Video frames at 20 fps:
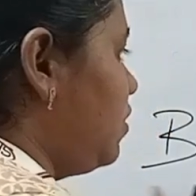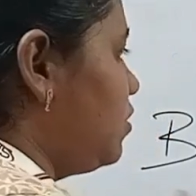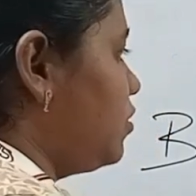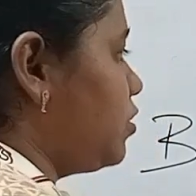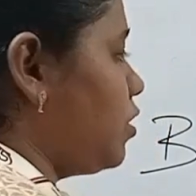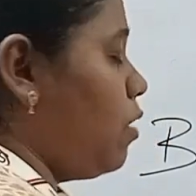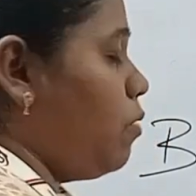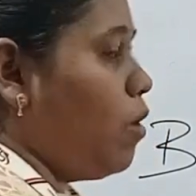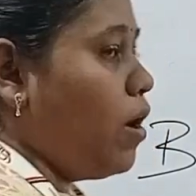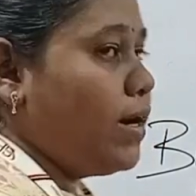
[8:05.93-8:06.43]

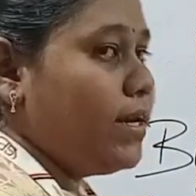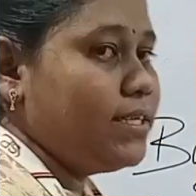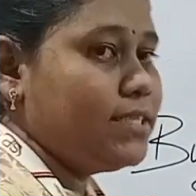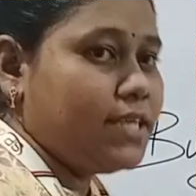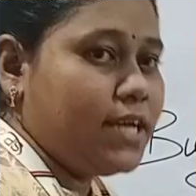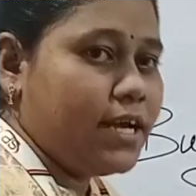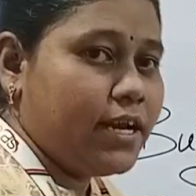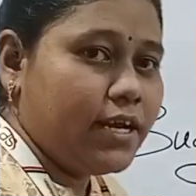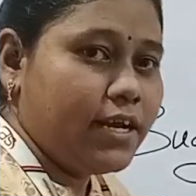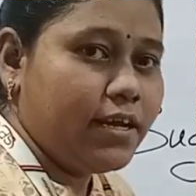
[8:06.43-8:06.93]
So what is
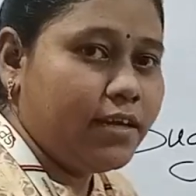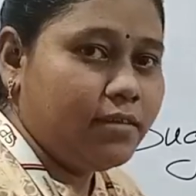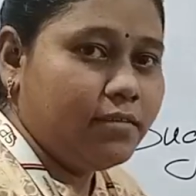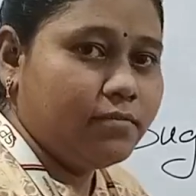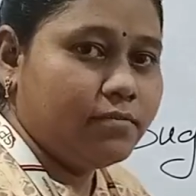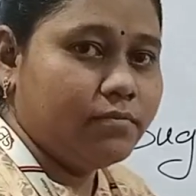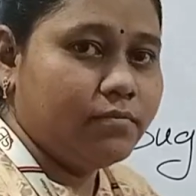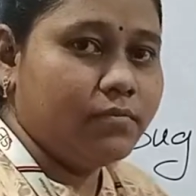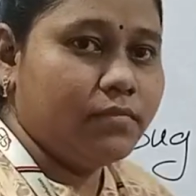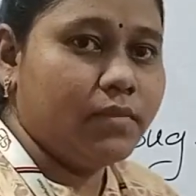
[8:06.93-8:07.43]
error?
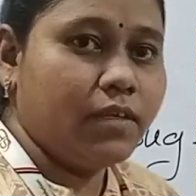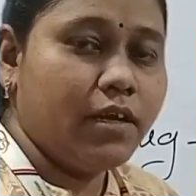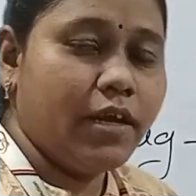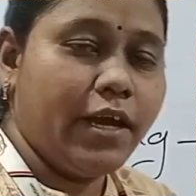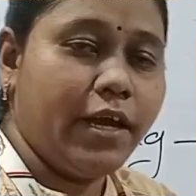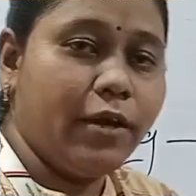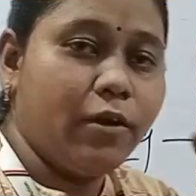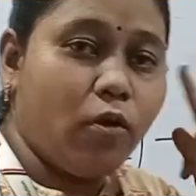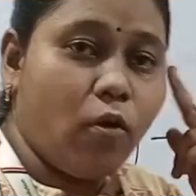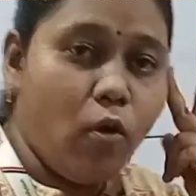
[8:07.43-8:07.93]

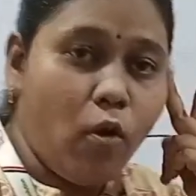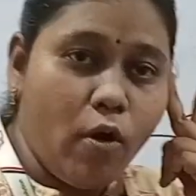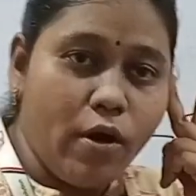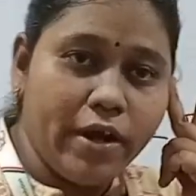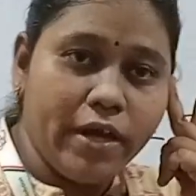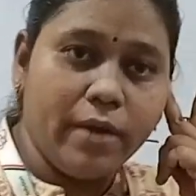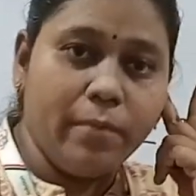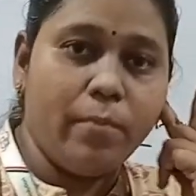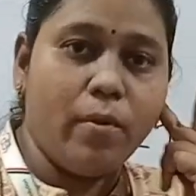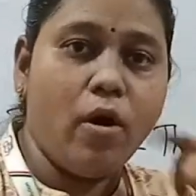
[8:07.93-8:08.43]
In
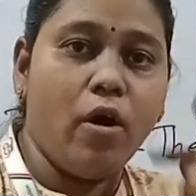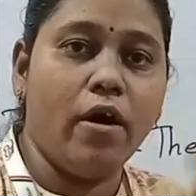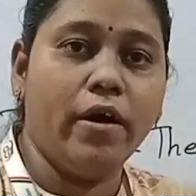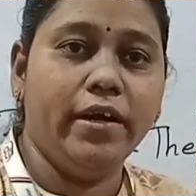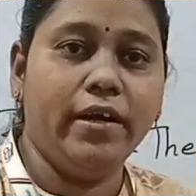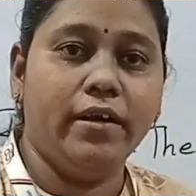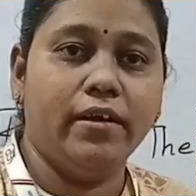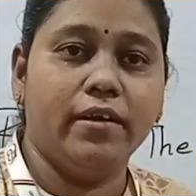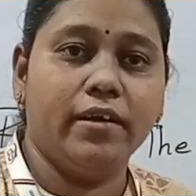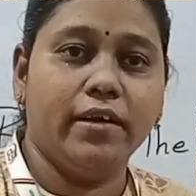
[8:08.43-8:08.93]
coding
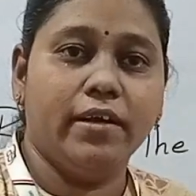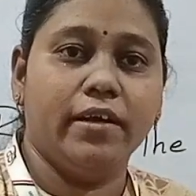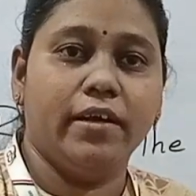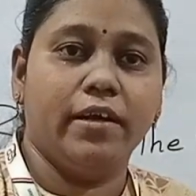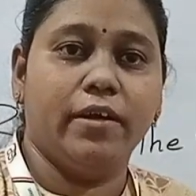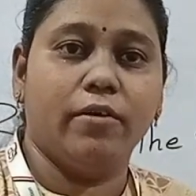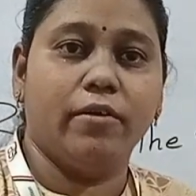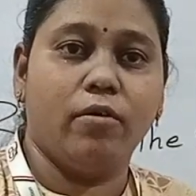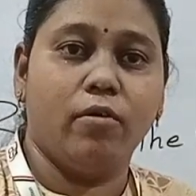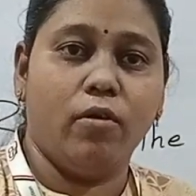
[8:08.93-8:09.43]
part,
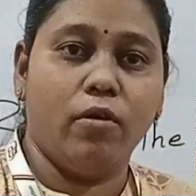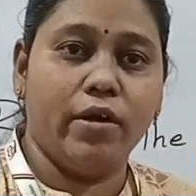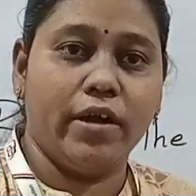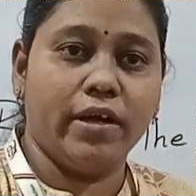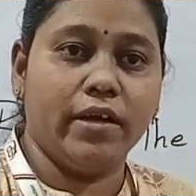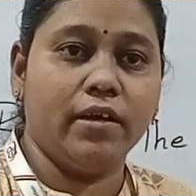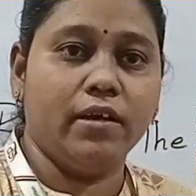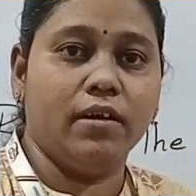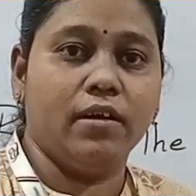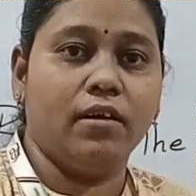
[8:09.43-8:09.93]

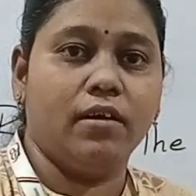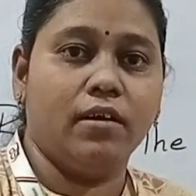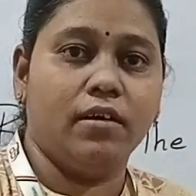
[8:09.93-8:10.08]
during